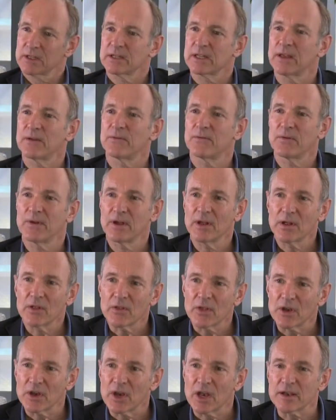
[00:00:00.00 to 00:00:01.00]
They feel
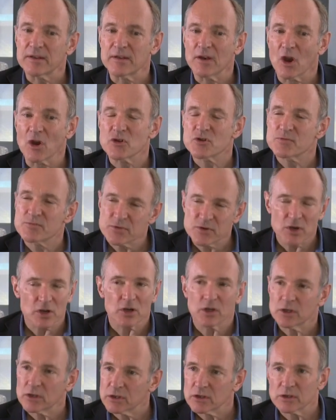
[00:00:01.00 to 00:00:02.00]
that as an
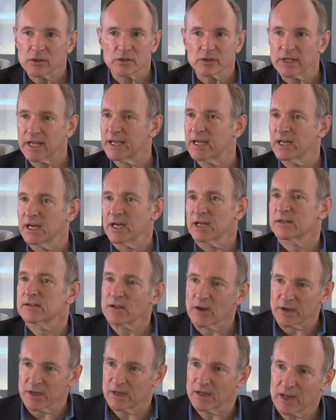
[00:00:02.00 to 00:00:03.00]
entrepreneur,
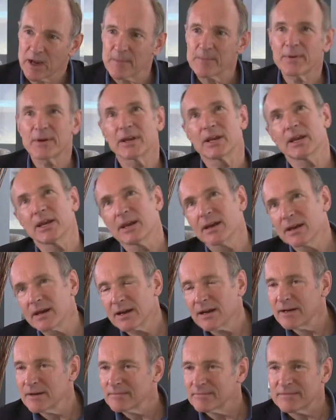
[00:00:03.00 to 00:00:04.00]
starting a company,
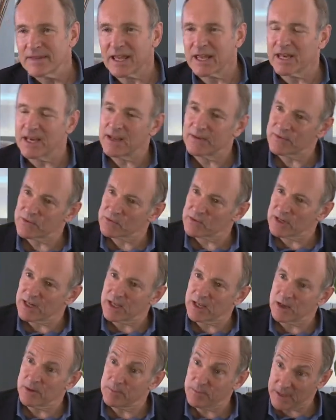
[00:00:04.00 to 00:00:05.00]
they can never really
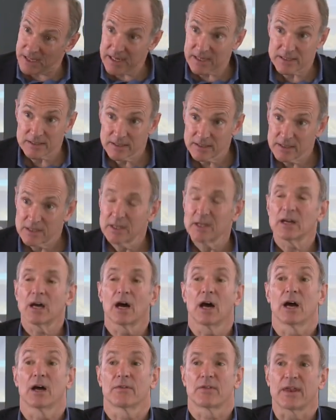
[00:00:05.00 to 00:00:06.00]
compete.
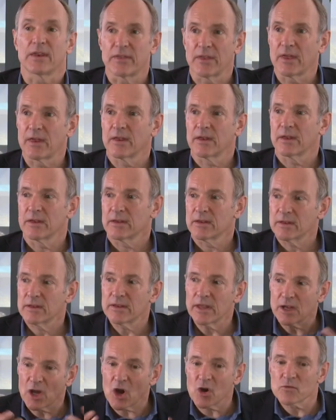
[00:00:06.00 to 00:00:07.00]

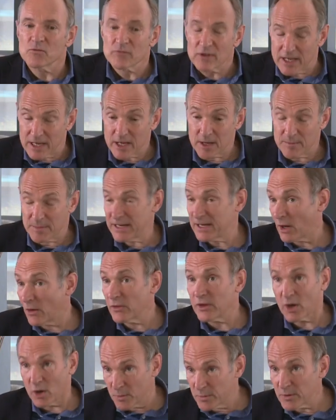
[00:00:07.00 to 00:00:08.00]
They can't really compete on
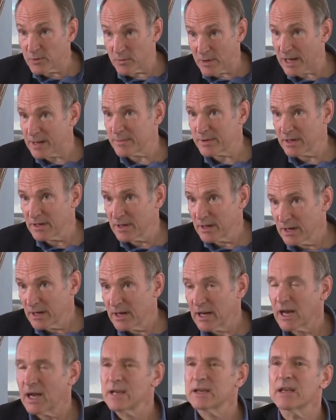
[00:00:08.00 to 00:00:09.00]
the open web.
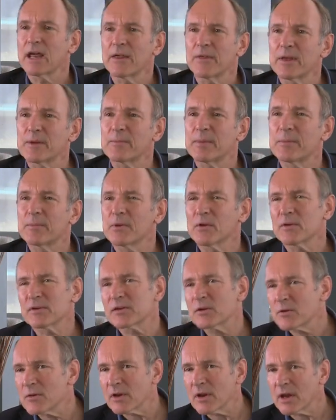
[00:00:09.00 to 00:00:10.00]
And I think people
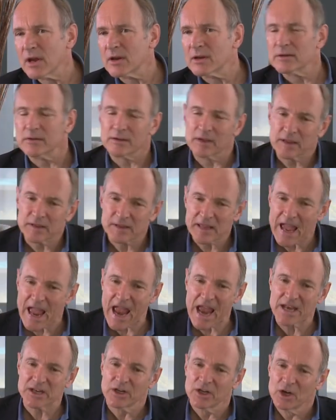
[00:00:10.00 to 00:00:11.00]
also are
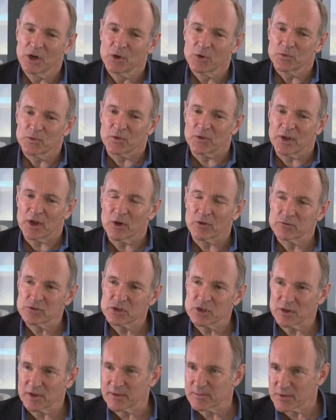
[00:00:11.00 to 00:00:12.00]
sad for the
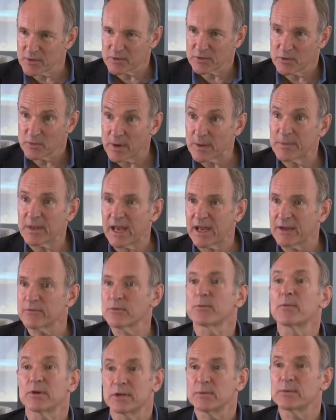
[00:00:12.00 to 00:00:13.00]
original spirit of the web, that
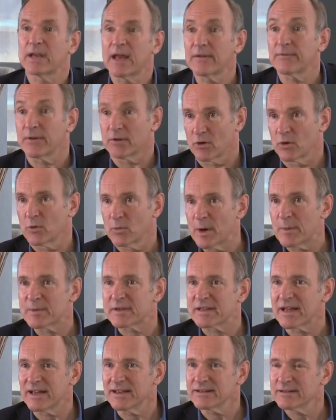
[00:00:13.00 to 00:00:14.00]
everybody would have their own
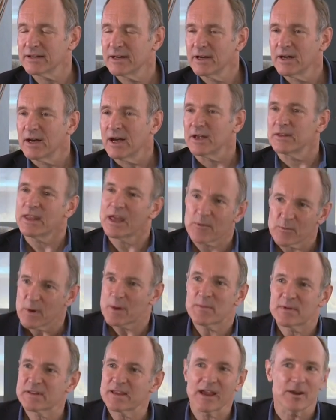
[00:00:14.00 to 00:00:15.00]
website. And that
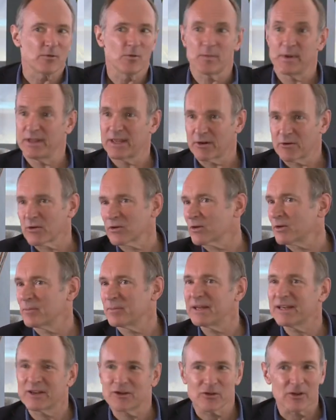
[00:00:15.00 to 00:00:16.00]
website would be their own
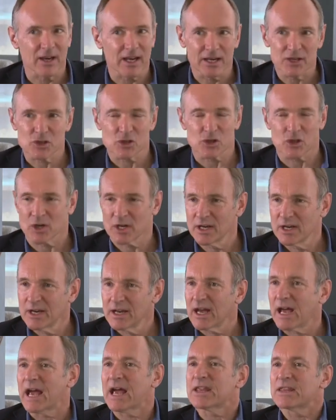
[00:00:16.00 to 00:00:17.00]
complete creation,
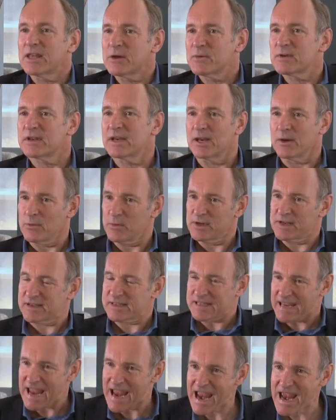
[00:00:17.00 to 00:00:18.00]
and it would
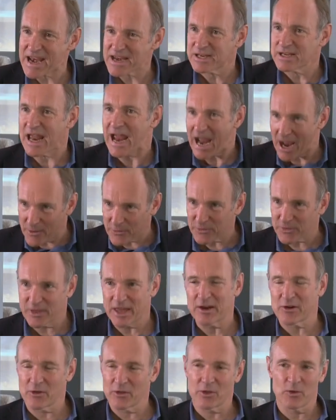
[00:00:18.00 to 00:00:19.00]
stand out
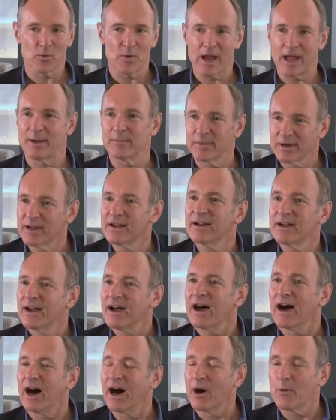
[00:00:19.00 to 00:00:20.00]
there on the web
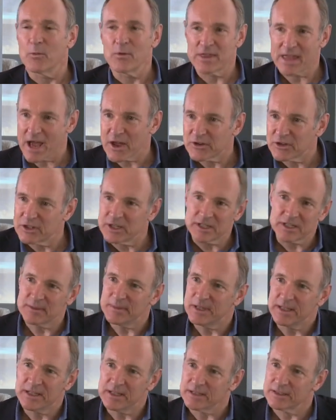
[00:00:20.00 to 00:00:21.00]
without an
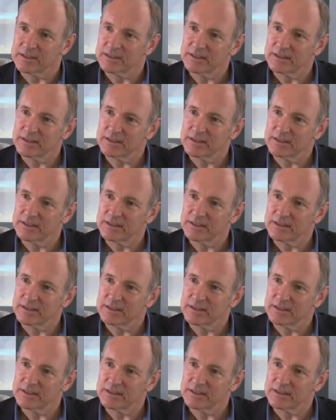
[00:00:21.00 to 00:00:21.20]
intermediate.